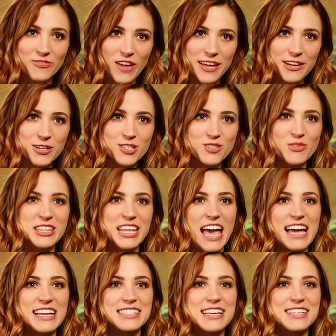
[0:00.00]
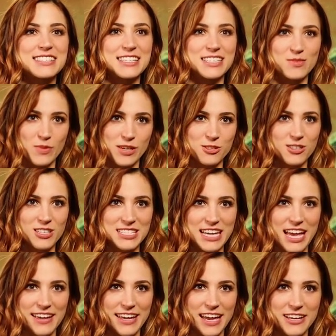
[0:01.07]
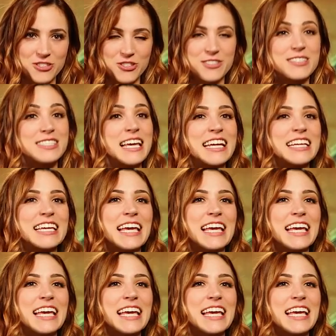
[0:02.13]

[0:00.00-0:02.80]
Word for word: fighters with access to special attack actions and